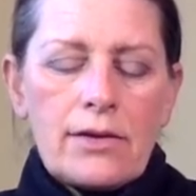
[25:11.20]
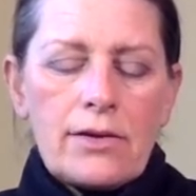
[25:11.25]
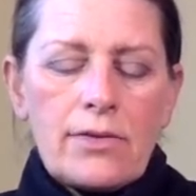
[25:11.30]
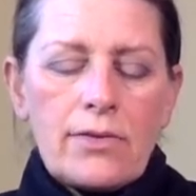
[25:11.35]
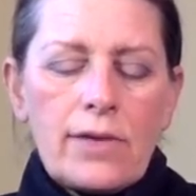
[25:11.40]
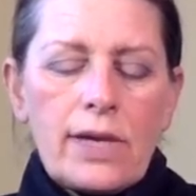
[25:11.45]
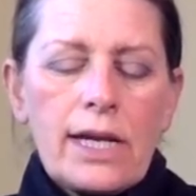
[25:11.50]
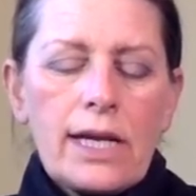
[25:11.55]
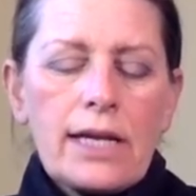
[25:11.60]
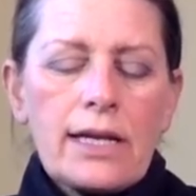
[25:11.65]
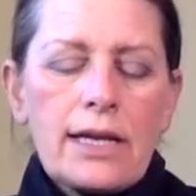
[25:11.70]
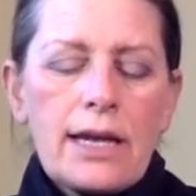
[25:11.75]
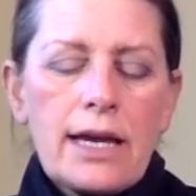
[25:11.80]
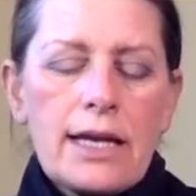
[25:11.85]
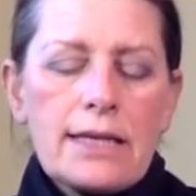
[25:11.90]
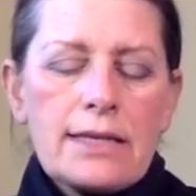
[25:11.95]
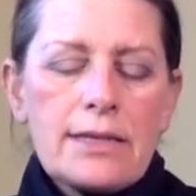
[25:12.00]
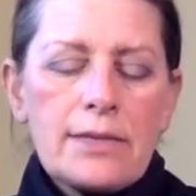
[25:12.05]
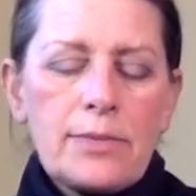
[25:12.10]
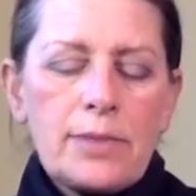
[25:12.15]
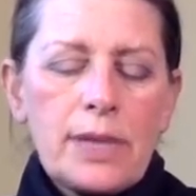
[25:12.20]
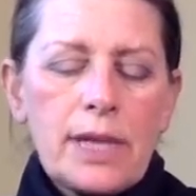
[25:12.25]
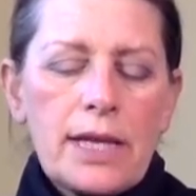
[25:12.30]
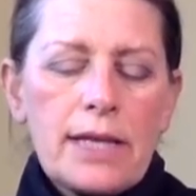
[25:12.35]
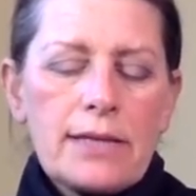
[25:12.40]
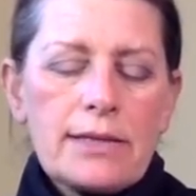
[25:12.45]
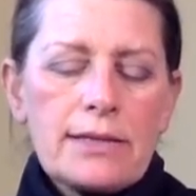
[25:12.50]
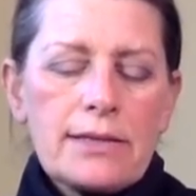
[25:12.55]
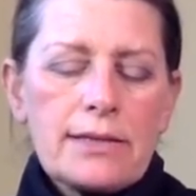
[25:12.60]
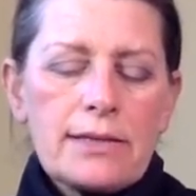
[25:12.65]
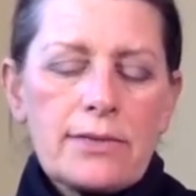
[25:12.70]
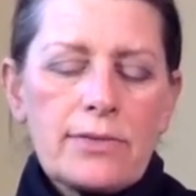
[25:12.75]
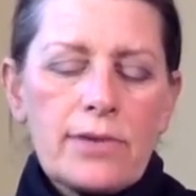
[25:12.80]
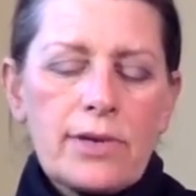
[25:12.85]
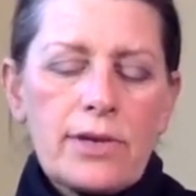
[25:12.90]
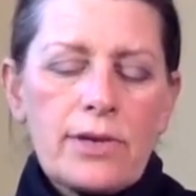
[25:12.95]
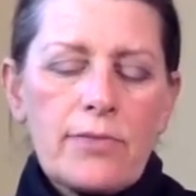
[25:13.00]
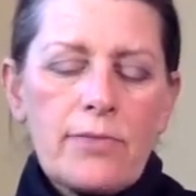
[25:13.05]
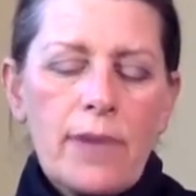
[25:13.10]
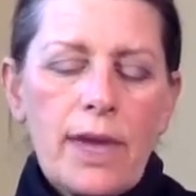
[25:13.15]
Recognize the places where
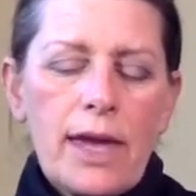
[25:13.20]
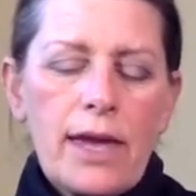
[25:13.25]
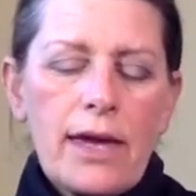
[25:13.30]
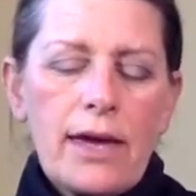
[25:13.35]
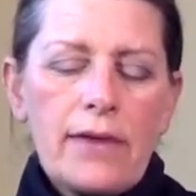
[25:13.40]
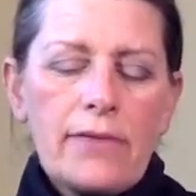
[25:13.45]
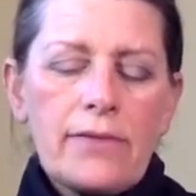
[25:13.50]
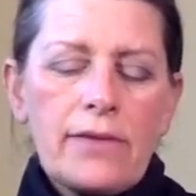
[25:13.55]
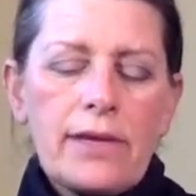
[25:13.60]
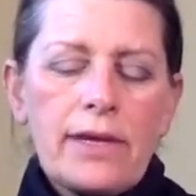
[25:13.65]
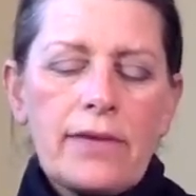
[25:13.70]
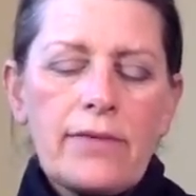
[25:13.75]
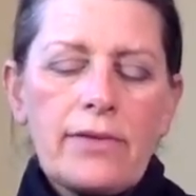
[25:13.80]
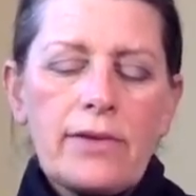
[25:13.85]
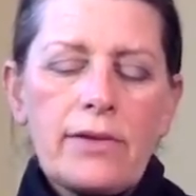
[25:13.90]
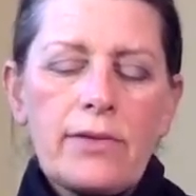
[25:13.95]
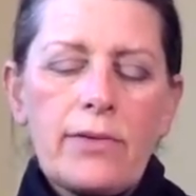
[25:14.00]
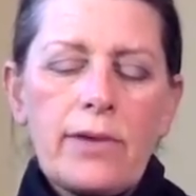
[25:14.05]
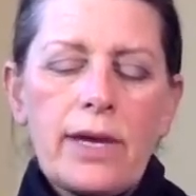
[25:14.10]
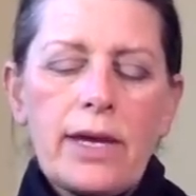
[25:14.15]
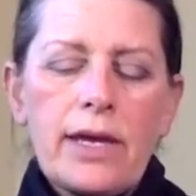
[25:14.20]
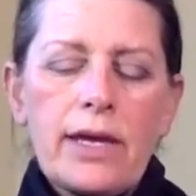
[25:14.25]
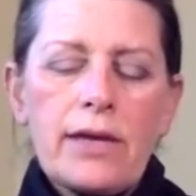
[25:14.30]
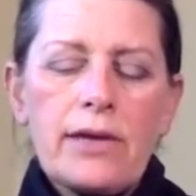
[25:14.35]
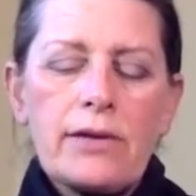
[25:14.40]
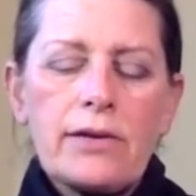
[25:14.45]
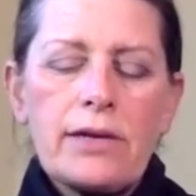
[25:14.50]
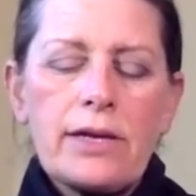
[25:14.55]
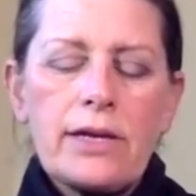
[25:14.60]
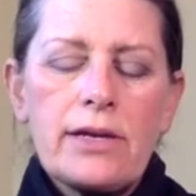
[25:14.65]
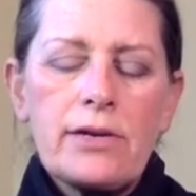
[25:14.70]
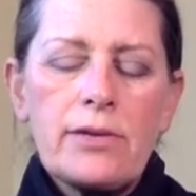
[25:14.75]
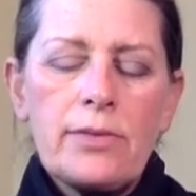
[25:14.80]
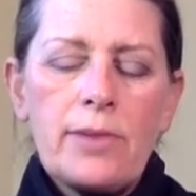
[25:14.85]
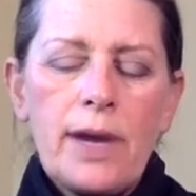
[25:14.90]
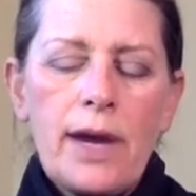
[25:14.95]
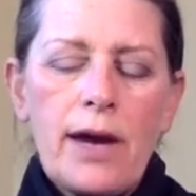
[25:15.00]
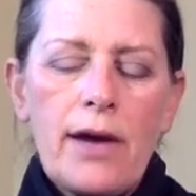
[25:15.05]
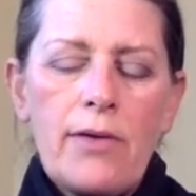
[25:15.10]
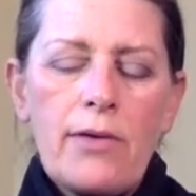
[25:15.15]
you may have given away your inner
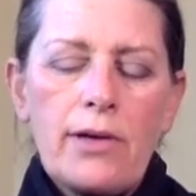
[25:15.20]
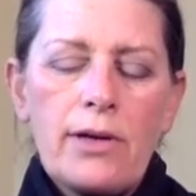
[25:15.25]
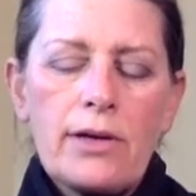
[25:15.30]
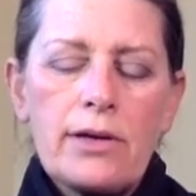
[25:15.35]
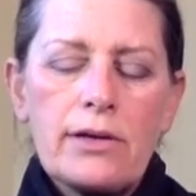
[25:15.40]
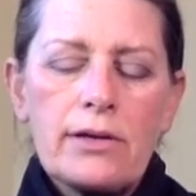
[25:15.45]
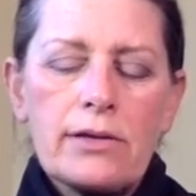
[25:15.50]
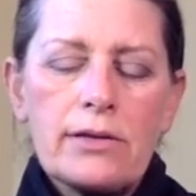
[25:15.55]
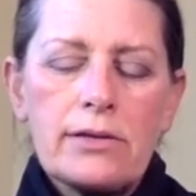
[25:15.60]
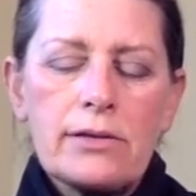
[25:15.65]
power,